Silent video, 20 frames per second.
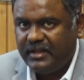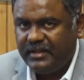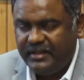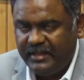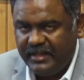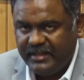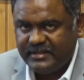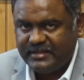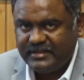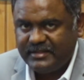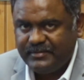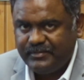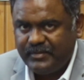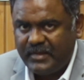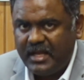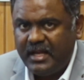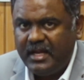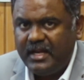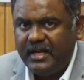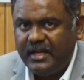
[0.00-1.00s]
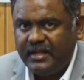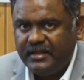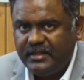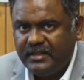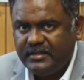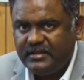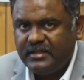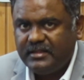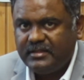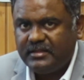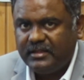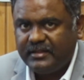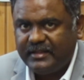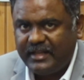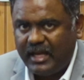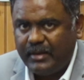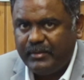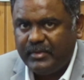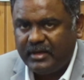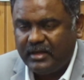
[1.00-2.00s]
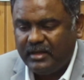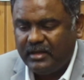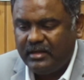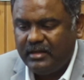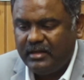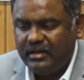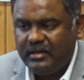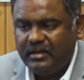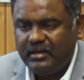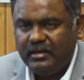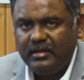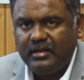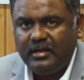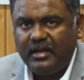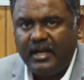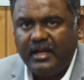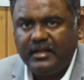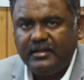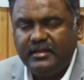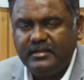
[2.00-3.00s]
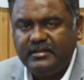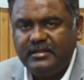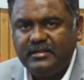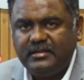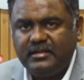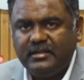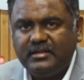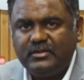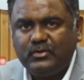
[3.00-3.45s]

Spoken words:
Yes, this is a camera and this is a